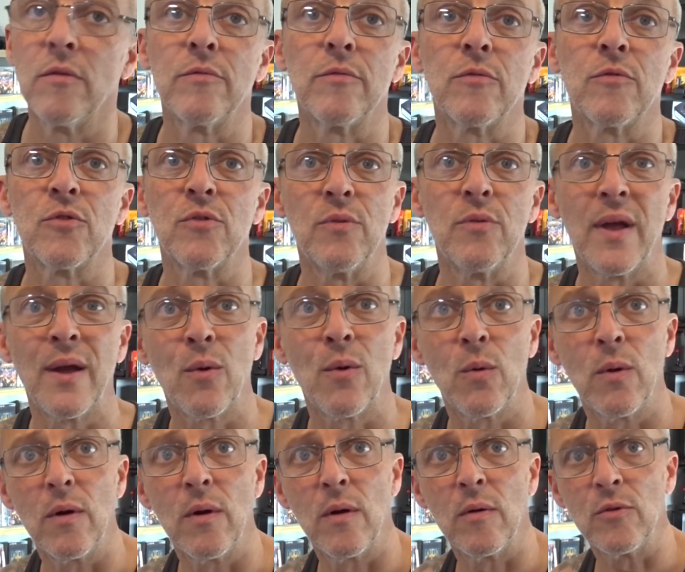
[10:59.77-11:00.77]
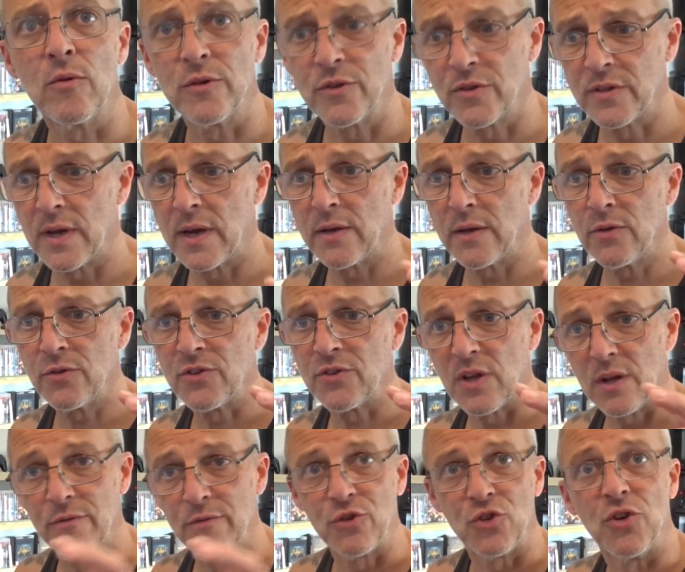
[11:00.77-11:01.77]
So now I'm going to start
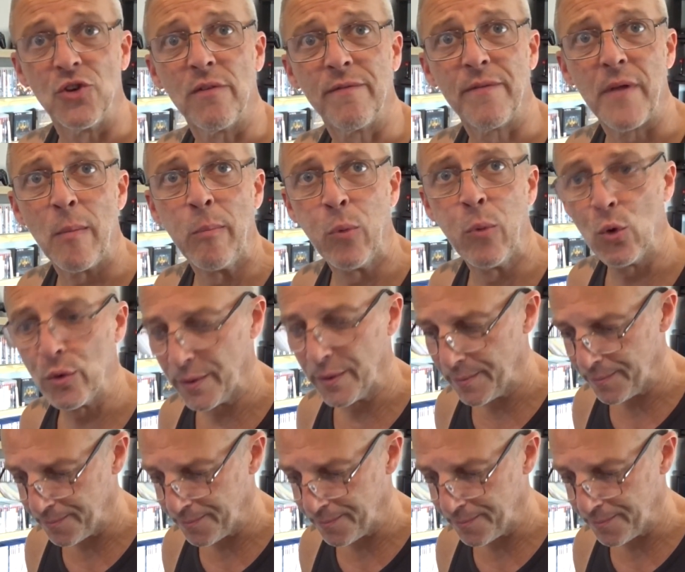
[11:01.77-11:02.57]
salvaging off that board.